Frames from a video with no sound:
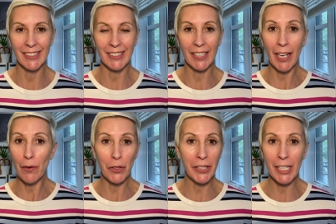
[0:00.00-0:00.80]
that
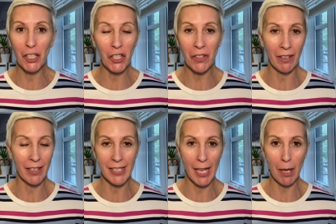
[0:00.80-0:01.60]
everything good
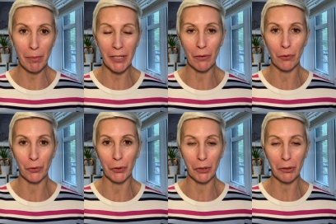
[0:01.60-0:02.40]
is happening
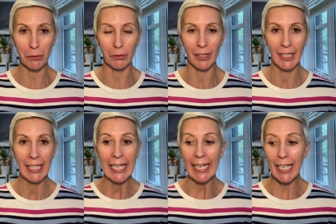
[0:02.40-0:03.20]
to you.
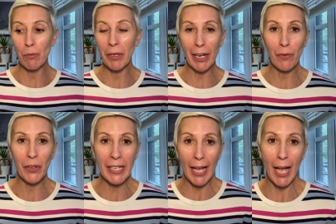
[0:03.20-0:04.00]
And whatever
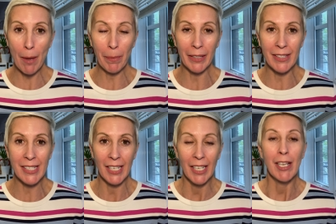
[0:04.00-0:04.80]
it
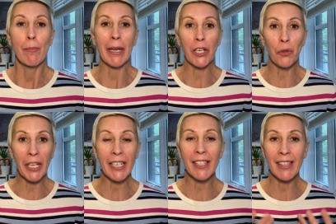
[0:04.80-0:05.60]
happens, by
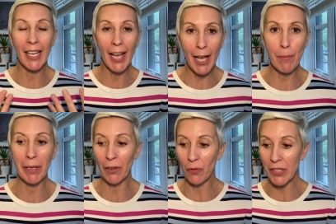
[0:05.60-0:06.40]
creating the
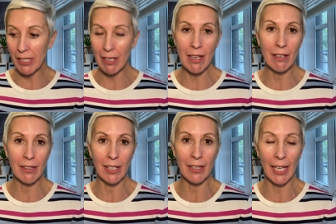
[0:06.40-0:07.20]
habit of seeing
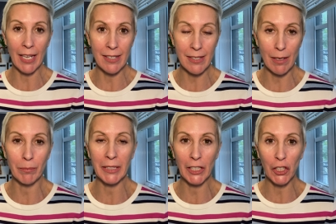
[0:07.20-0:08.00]
that as
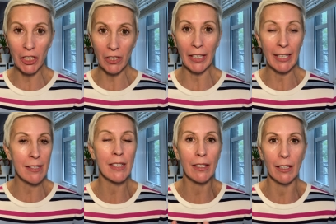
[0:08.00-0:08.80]
something good,
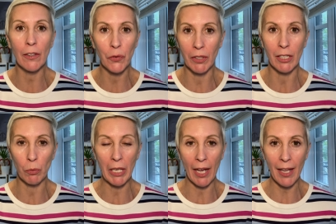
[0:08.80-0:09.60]
it's a gift that
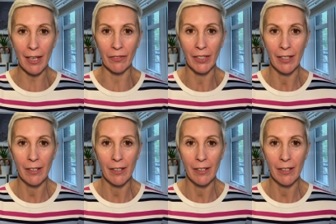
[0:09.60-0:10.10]
we have.